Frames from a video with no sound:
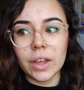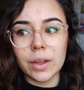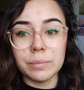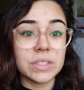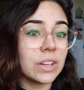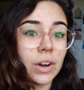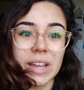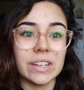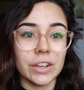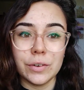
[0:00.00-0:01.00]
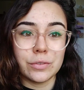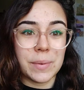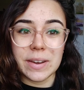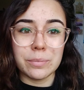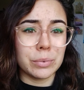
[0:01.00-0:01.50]
Um, still hadn't heard
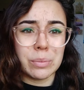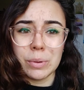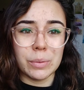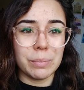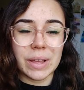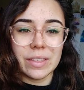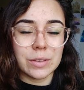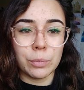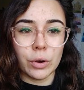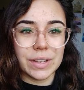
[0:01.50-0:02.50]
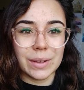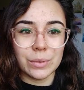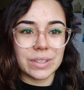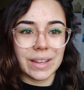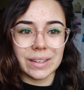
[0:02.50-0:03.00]
from Edinburgh, but by this point
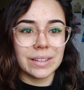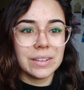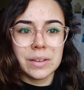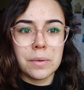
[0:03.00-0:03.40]
it was like,